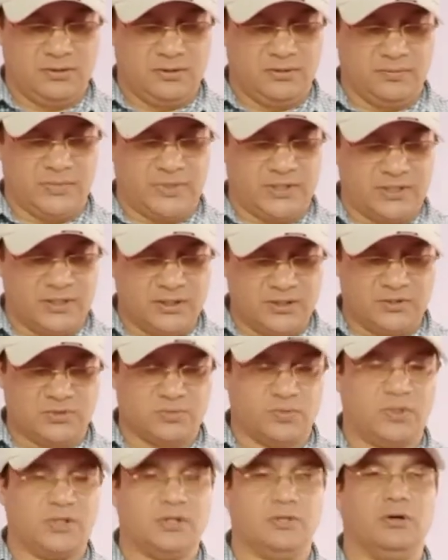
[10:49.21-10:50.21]
But here is
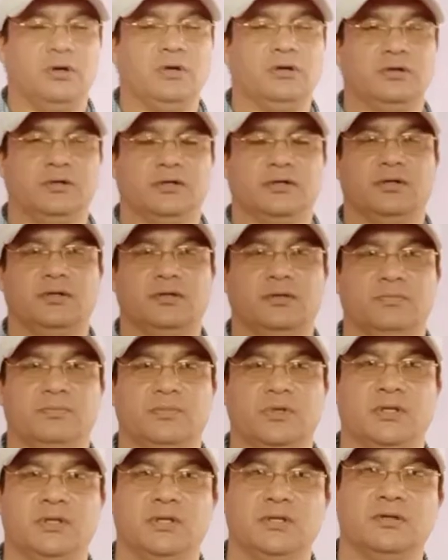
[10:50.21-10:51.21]
what occurred,
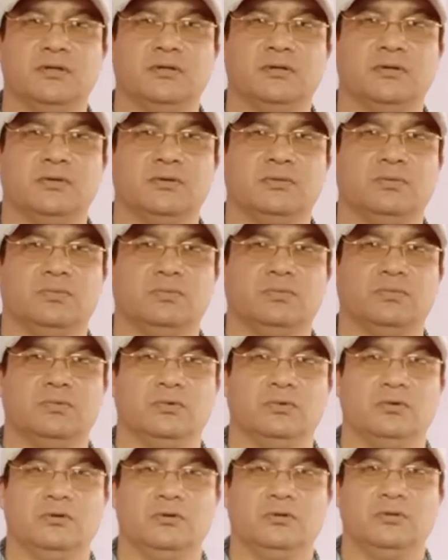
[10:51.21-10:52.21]
but here
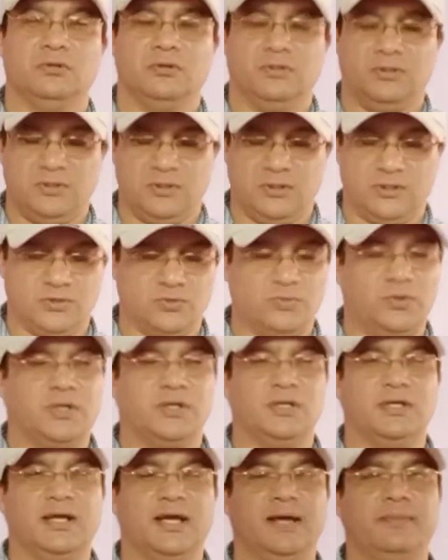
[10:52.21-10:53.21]
is what
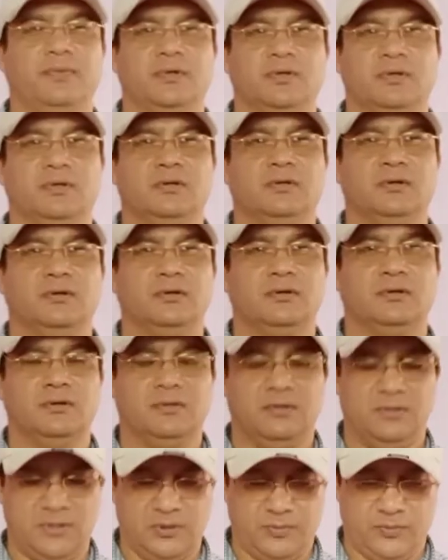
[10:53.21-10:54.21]
happened,
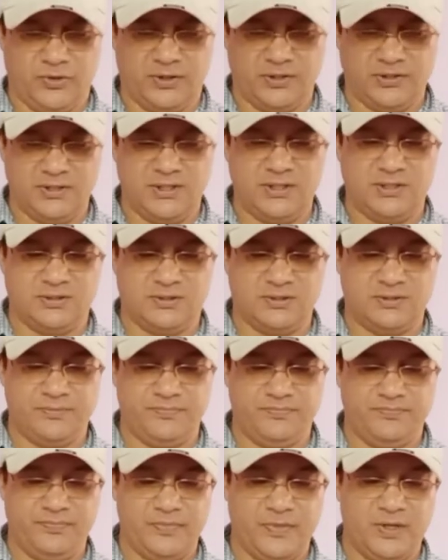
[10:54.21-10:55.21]
the poet says.
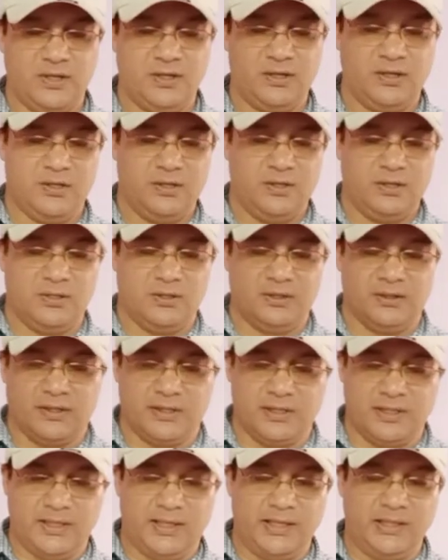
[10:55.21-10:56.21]
The
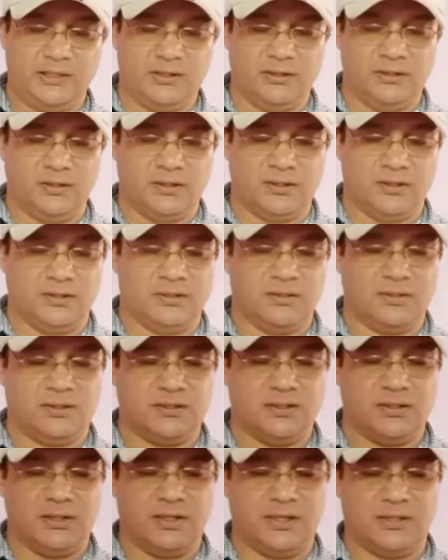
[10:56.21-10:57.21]
eight
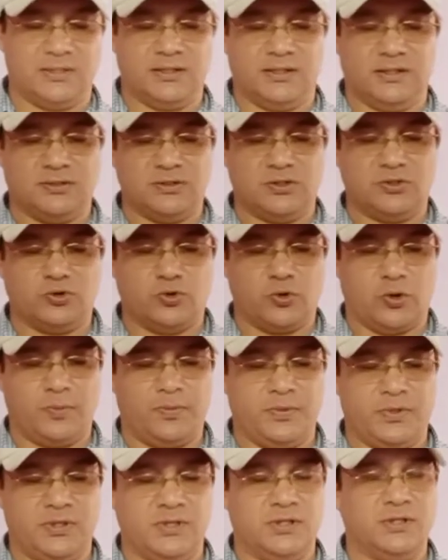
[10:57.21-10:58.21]
other athletes
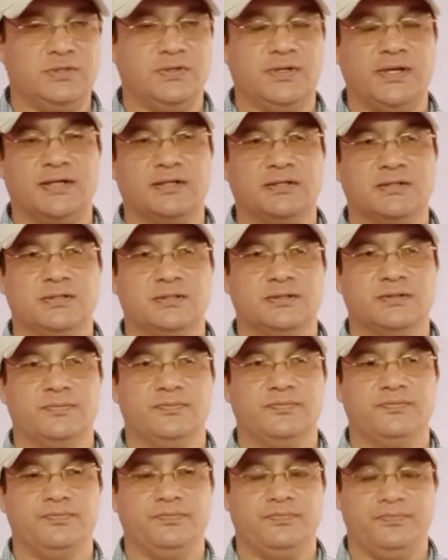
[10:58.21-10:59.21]
stopped in their tracks.
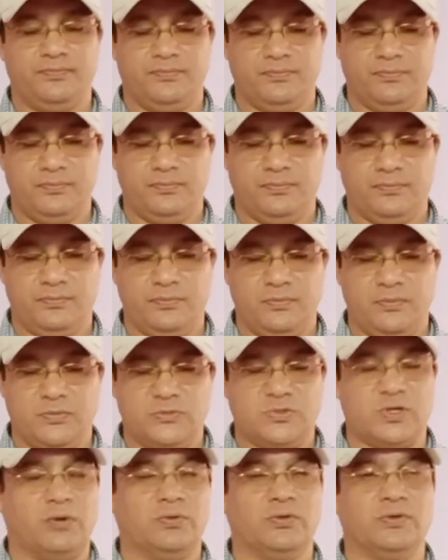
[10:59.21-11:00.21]

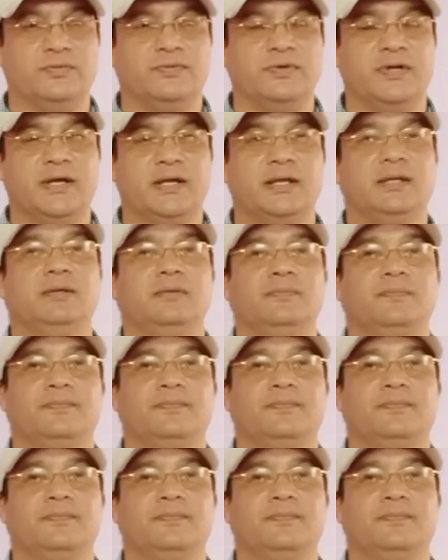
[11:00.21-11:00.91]
So out of nine,